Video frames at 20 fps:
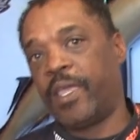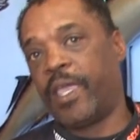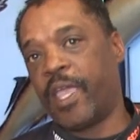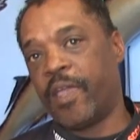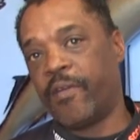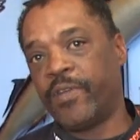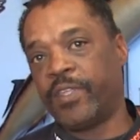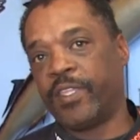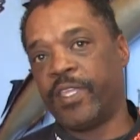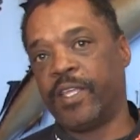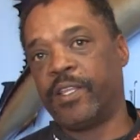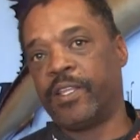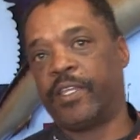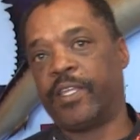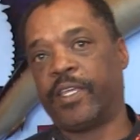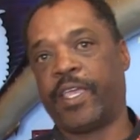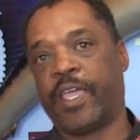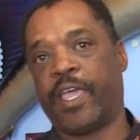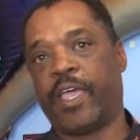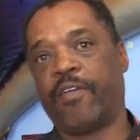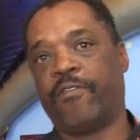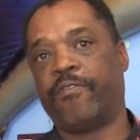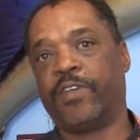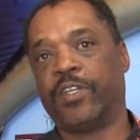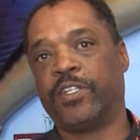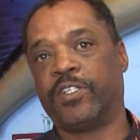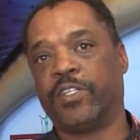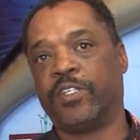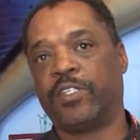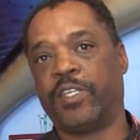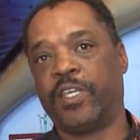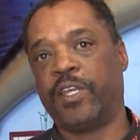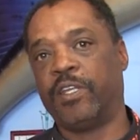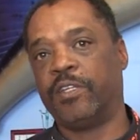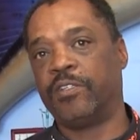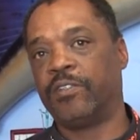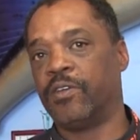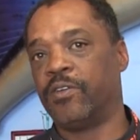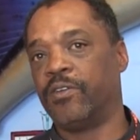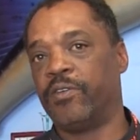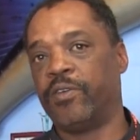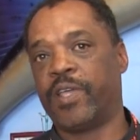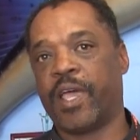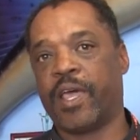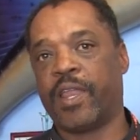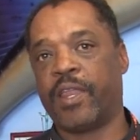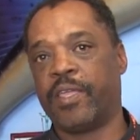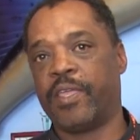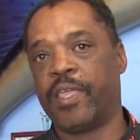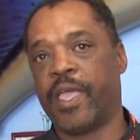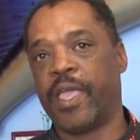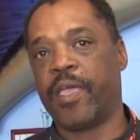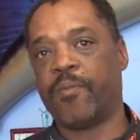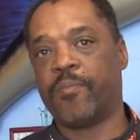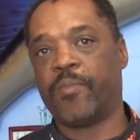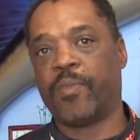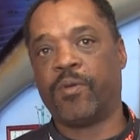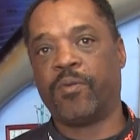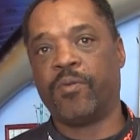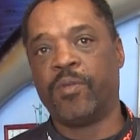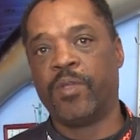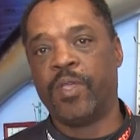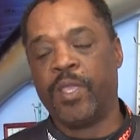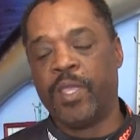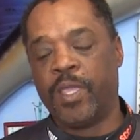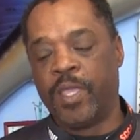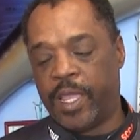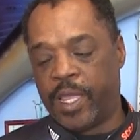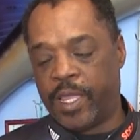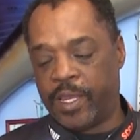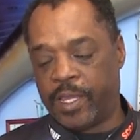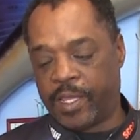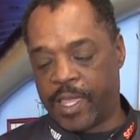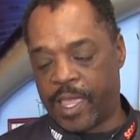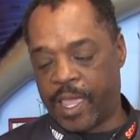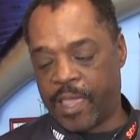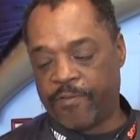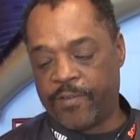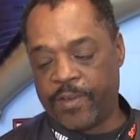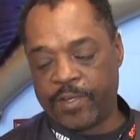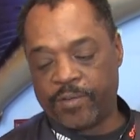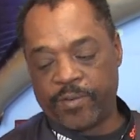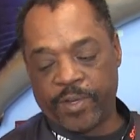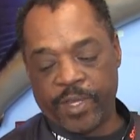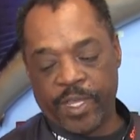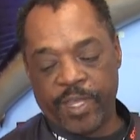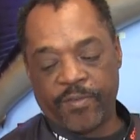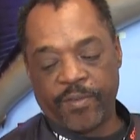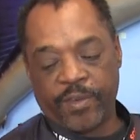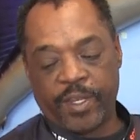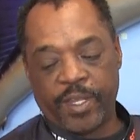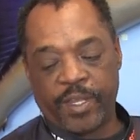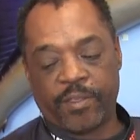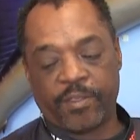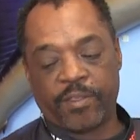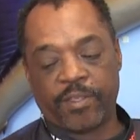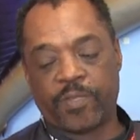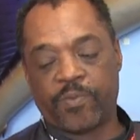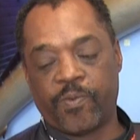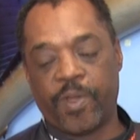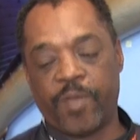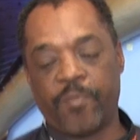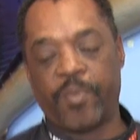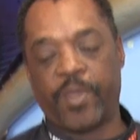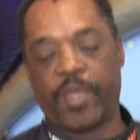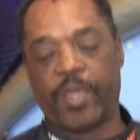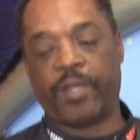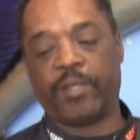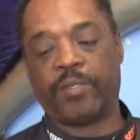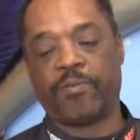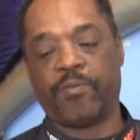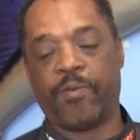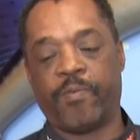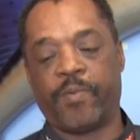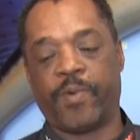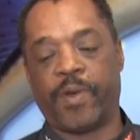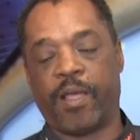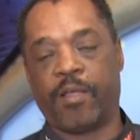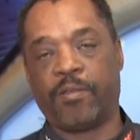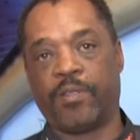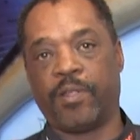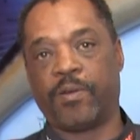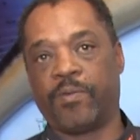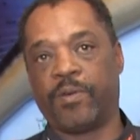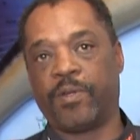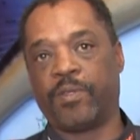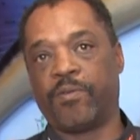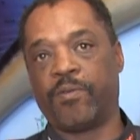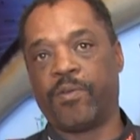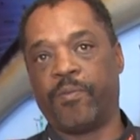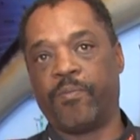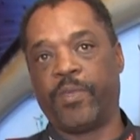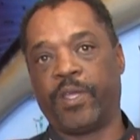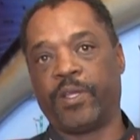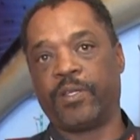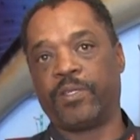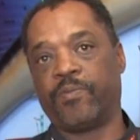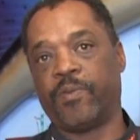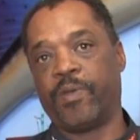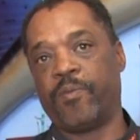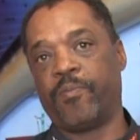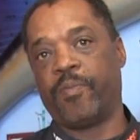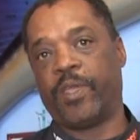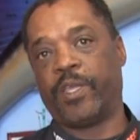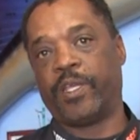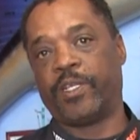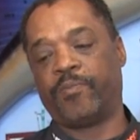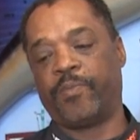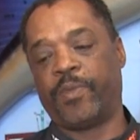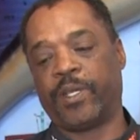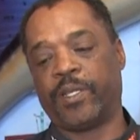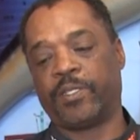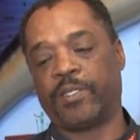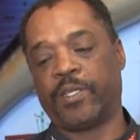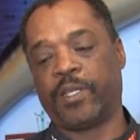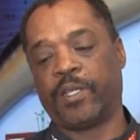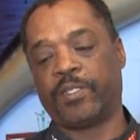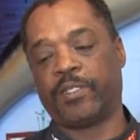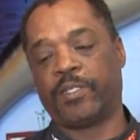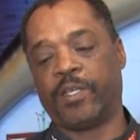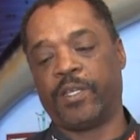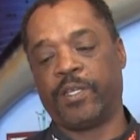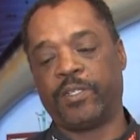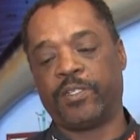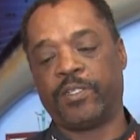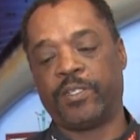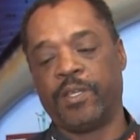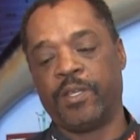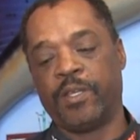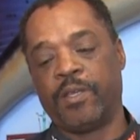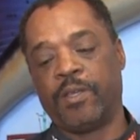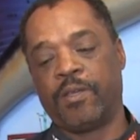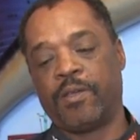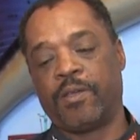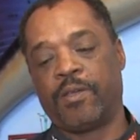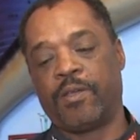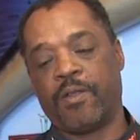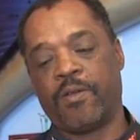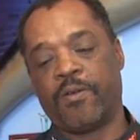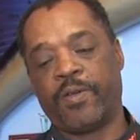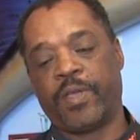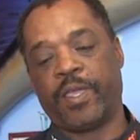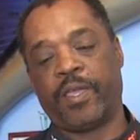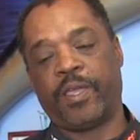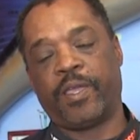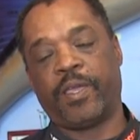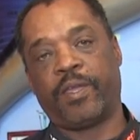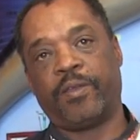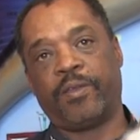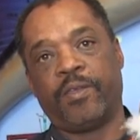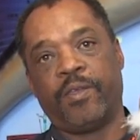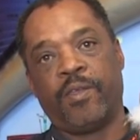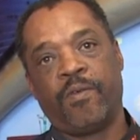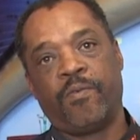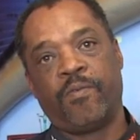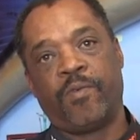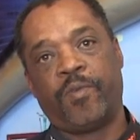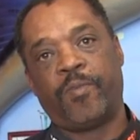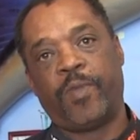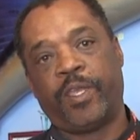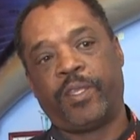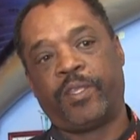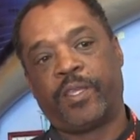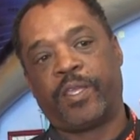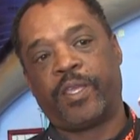everything that the catfish is hitting, so you got to gamble. And the catfish will even hit the swim baits. When we're out there, we're throwing big swim baits, big 6-inch glow head. We make the